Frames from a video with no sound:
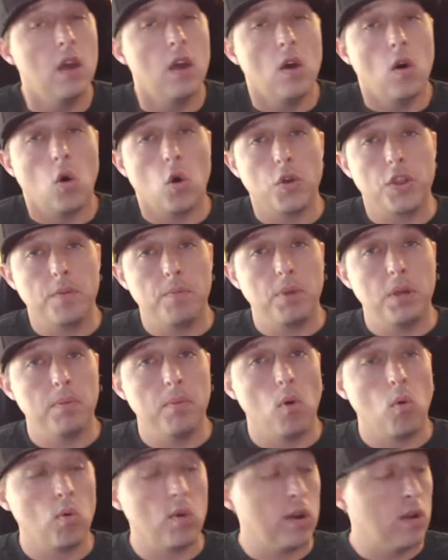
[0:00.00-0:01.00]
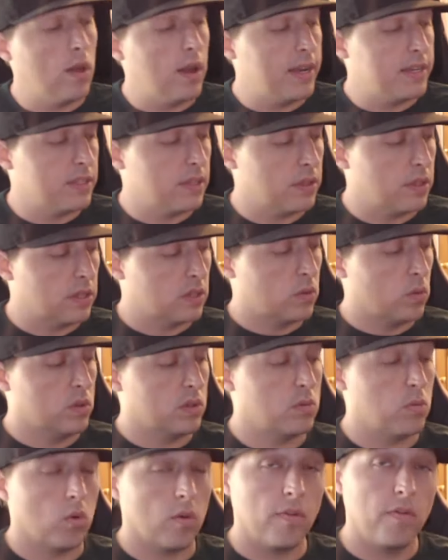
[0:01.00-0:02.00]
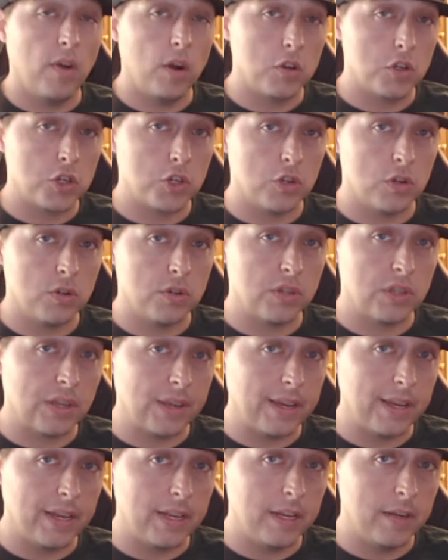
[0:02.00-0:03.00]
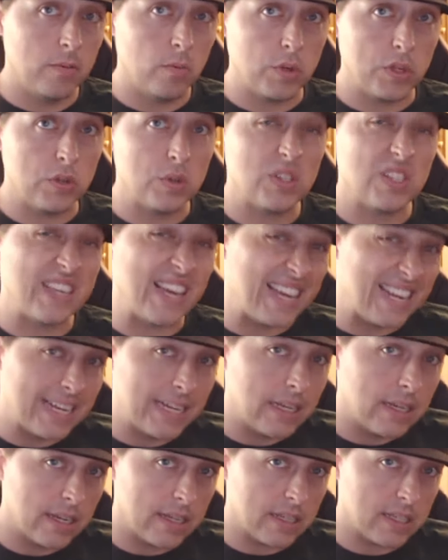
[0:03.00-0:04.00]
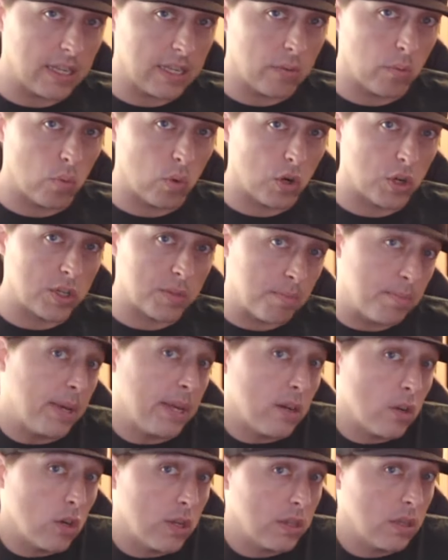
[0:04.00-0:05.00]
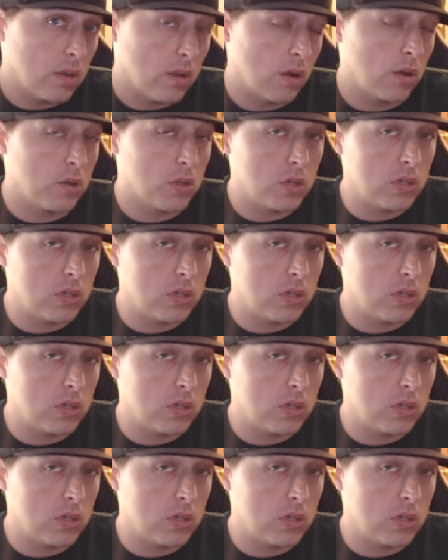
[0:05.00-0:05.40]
or that people realize that this one's more functional skating. When you skate it, it works better at the larger